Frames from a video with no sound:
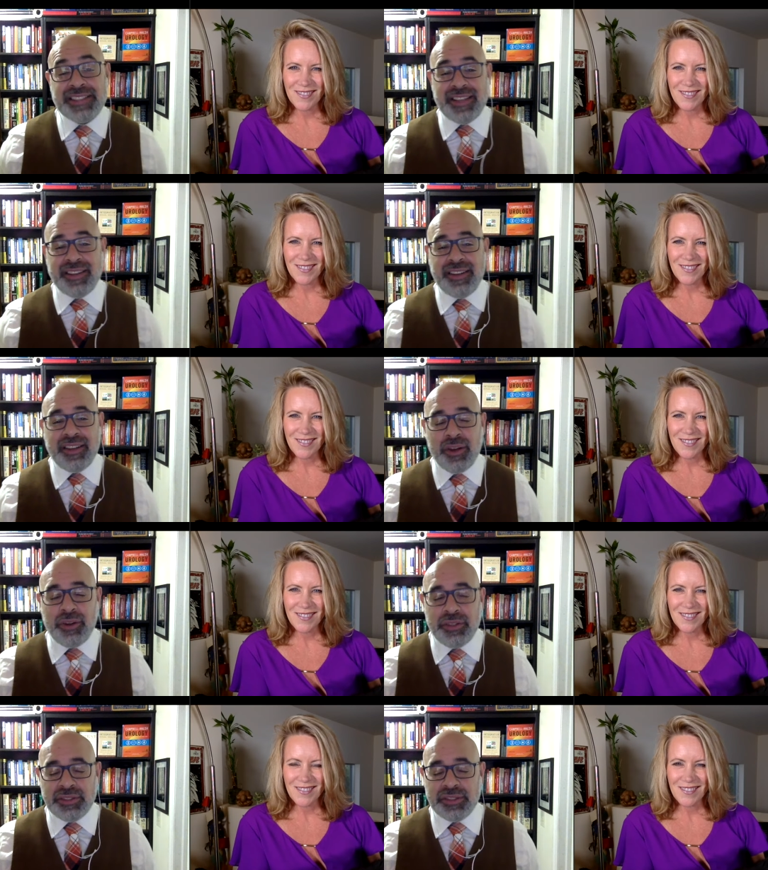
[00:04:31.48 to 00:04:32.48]
Speaker 1: and go to,
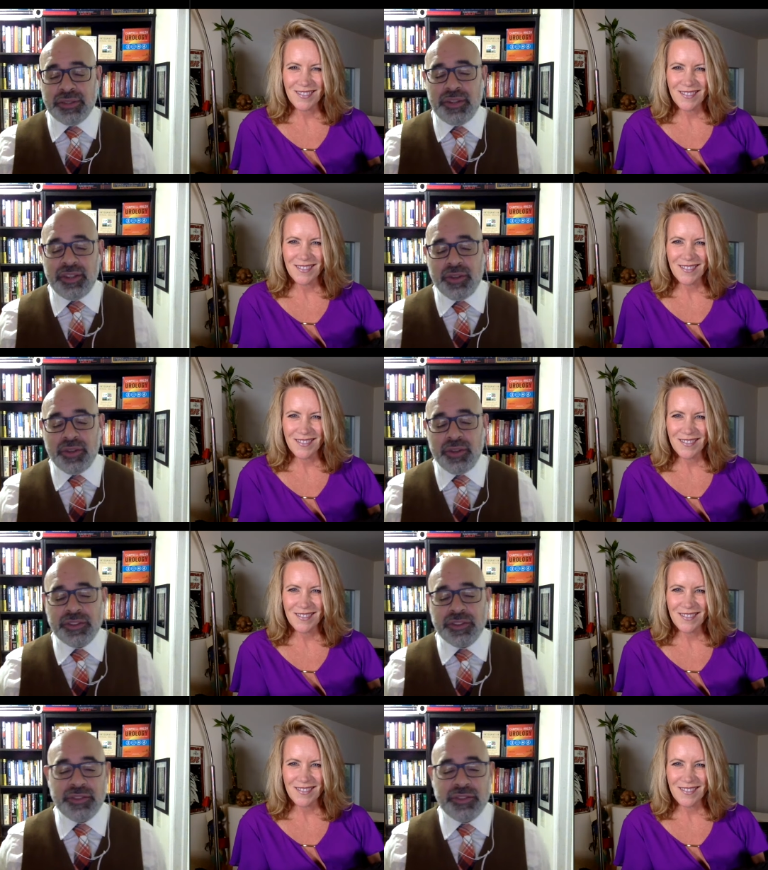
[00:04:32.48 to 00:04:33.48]
to the
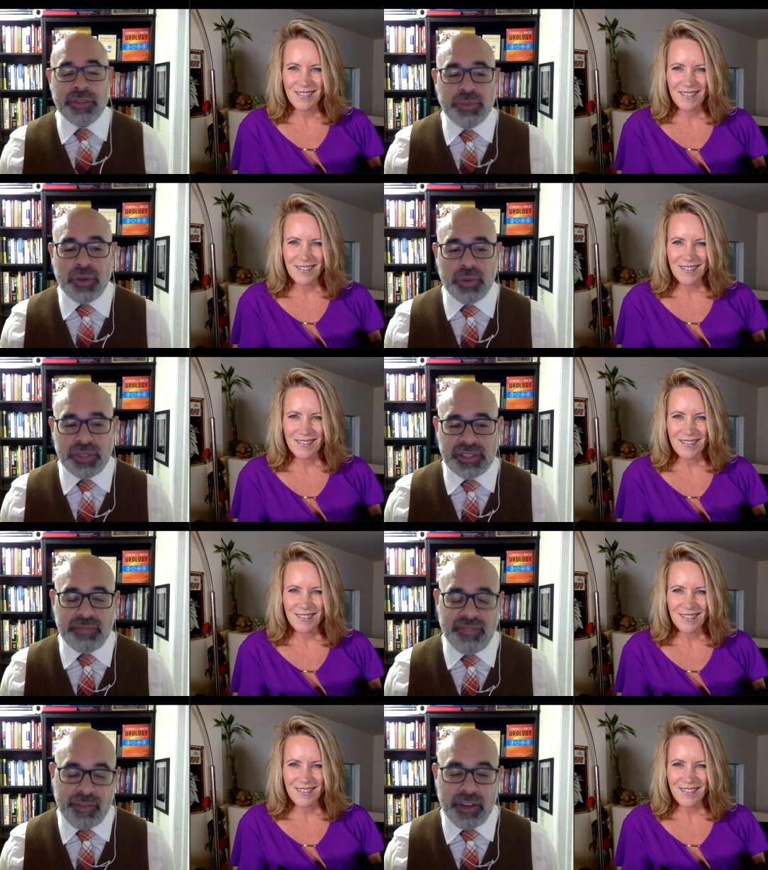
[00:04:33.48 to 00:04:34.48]
University of Bridgeport, which I'm
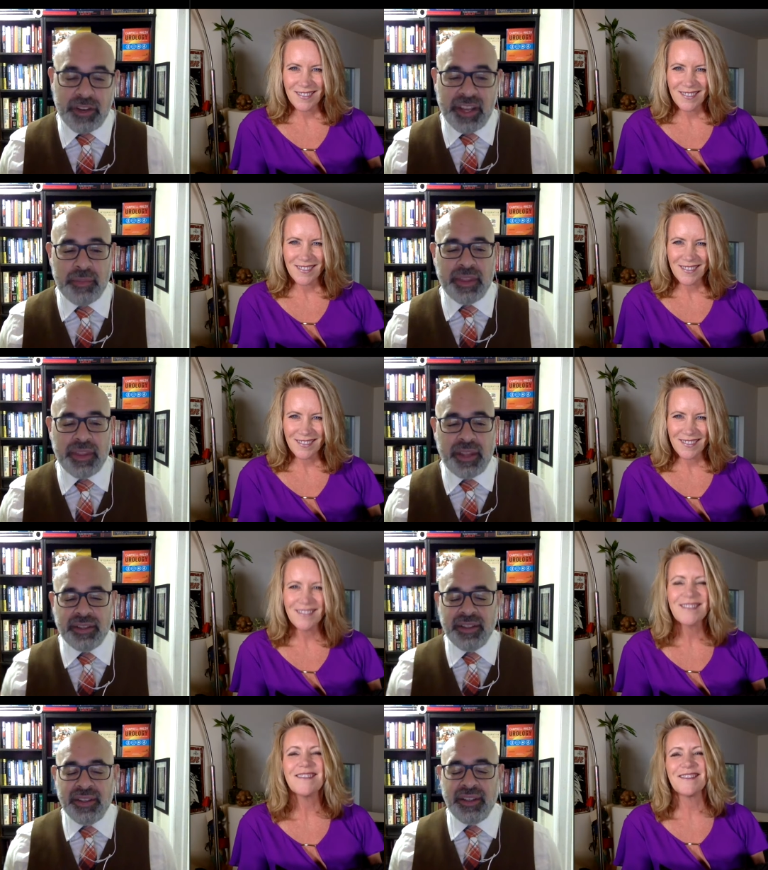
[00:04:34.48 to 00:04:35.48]
very happy that
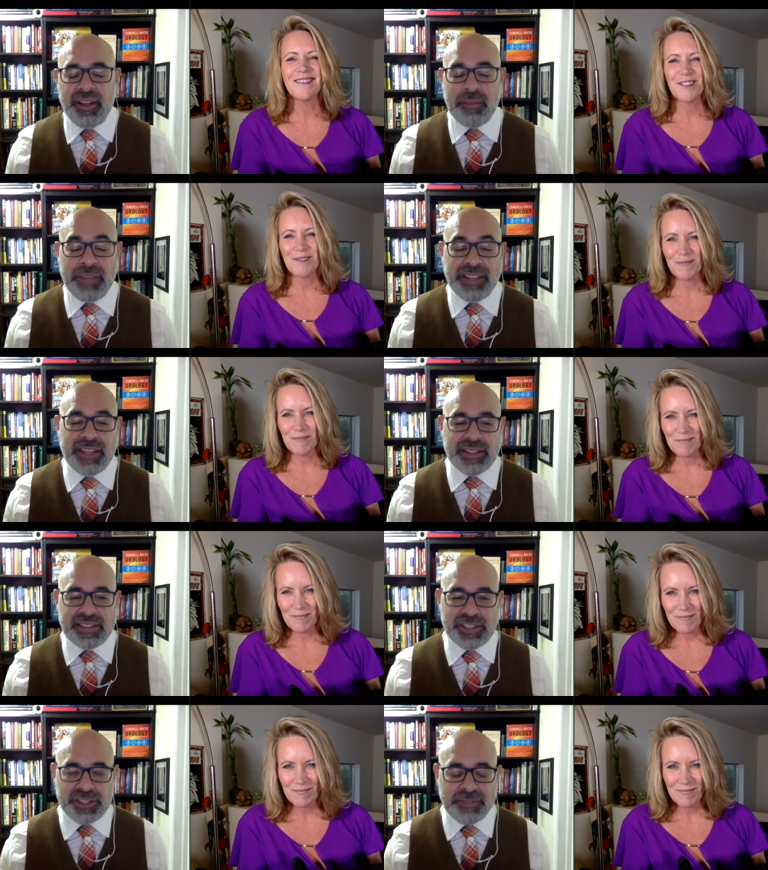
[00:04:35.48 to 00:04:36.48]
I made that
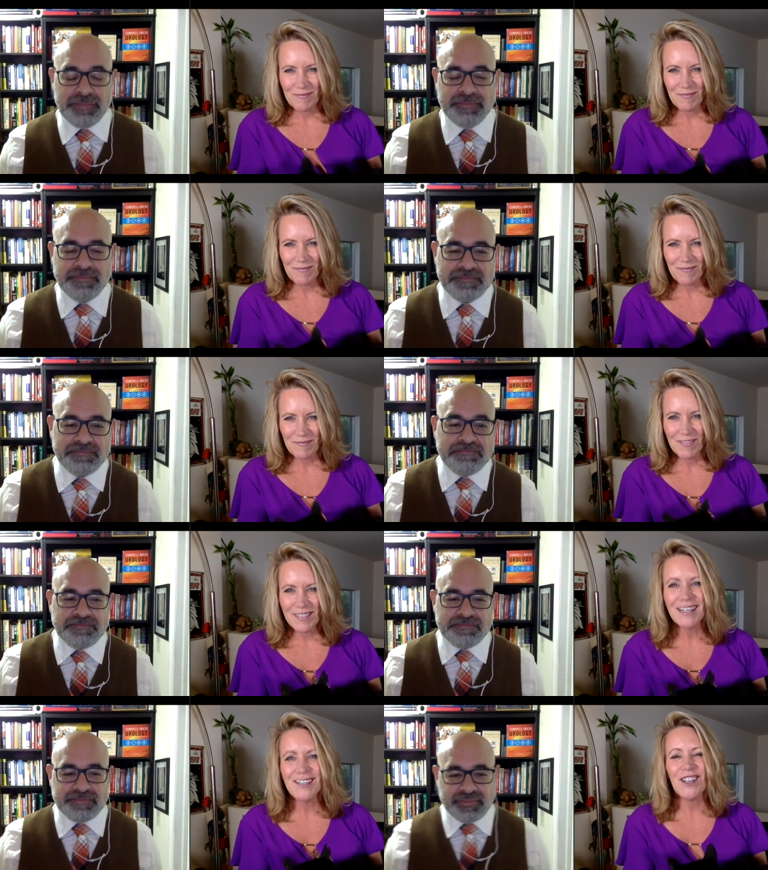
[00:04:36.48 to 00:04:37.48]
decision.
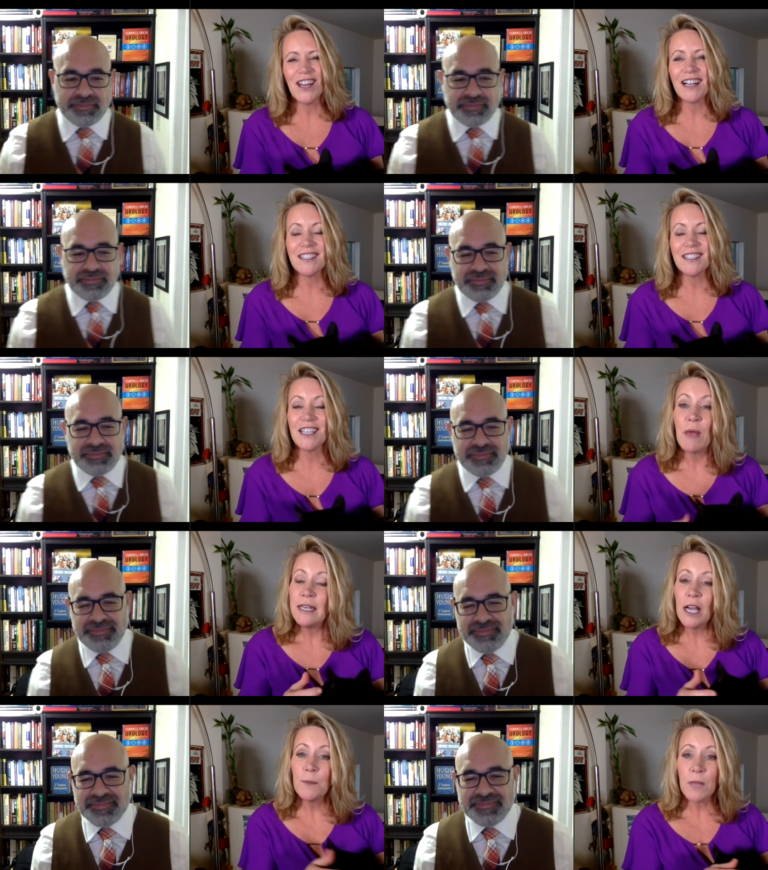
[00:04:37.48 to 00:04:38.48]
Speaker 2: That's excellent.
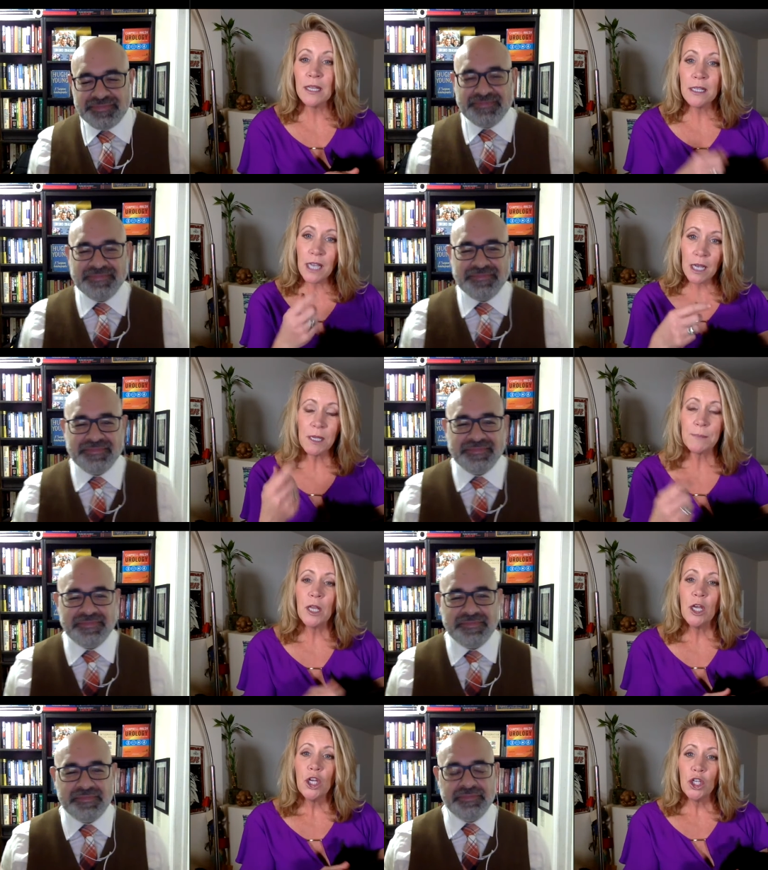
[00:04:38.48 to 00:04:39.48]
Now, and then tell me,
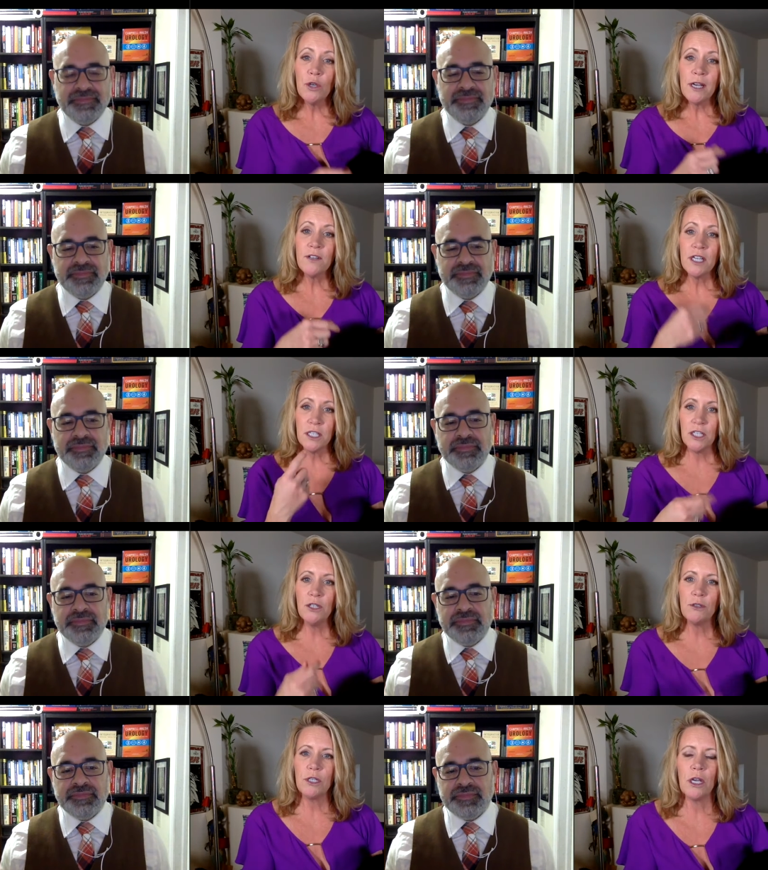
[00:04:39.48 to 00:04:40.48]
you have
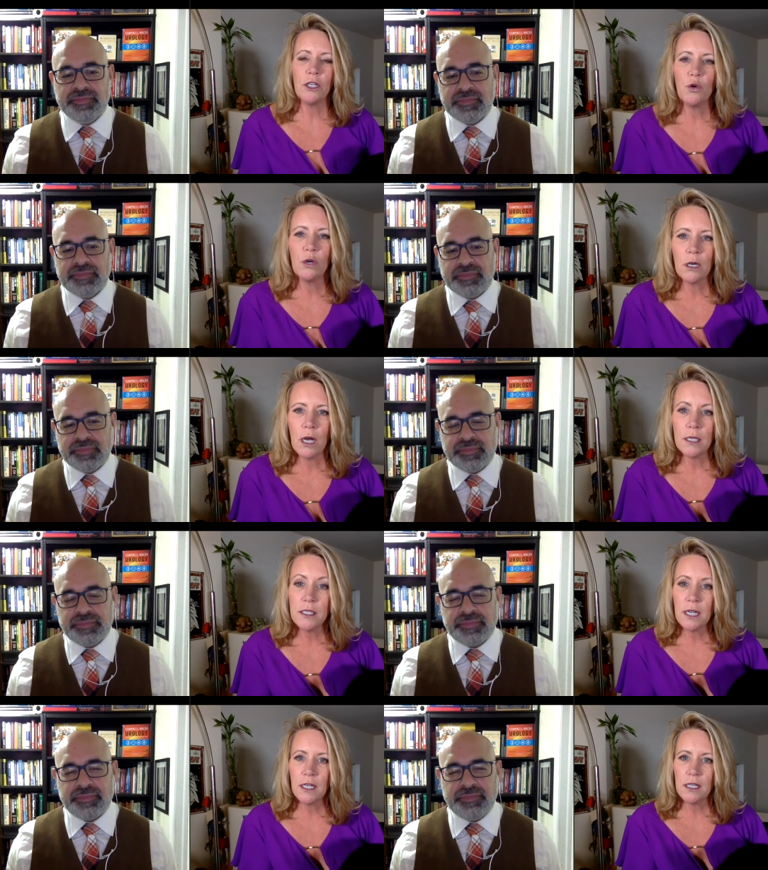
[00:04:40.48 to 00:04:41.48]
continued your uh,
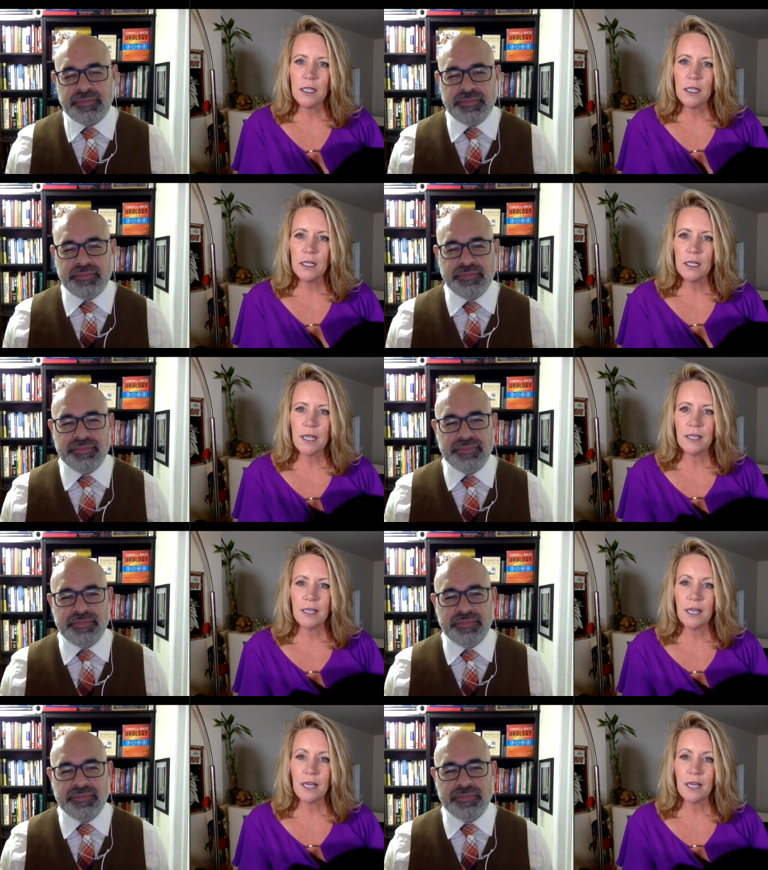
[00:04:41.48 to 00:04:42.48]
studies
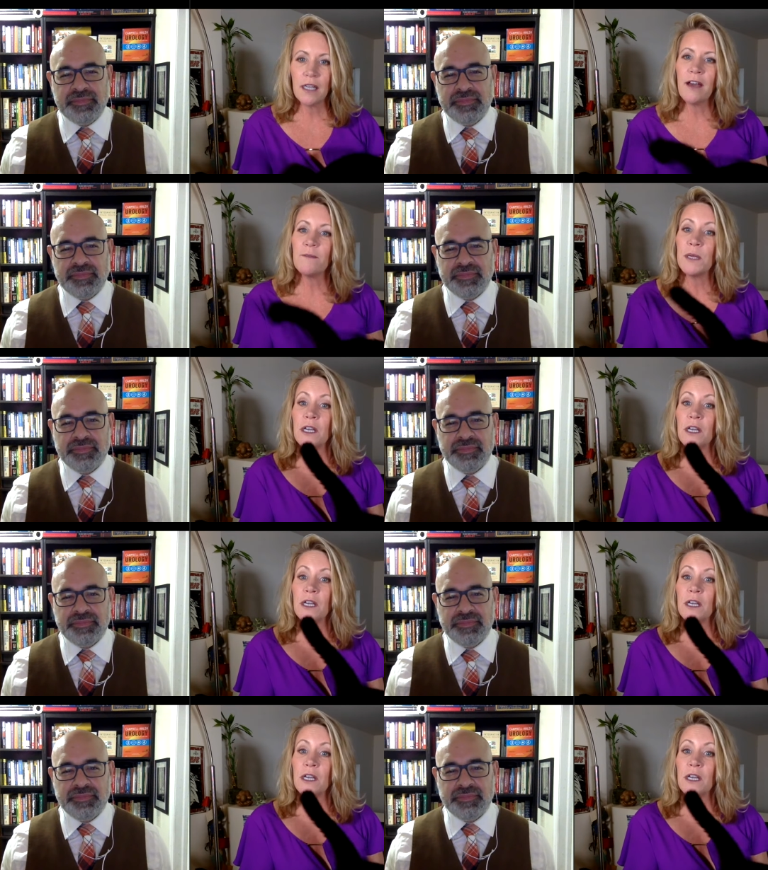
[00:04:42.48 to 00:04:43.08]
and then have been,